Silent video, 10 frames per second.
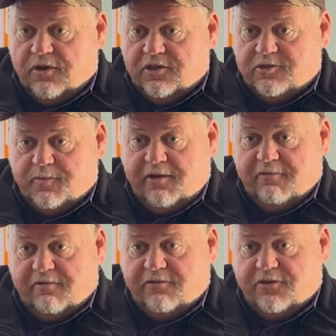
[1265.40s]
Well, the Sabine
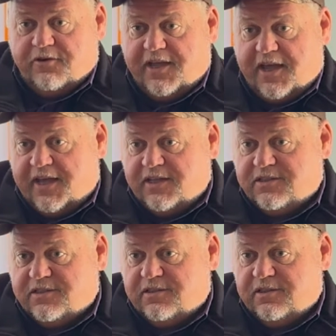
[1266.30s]
River Authority
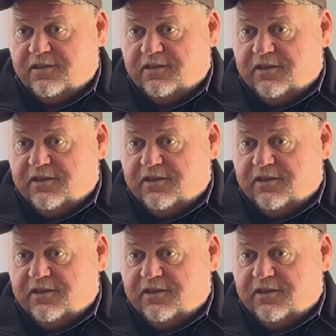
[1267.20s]
asked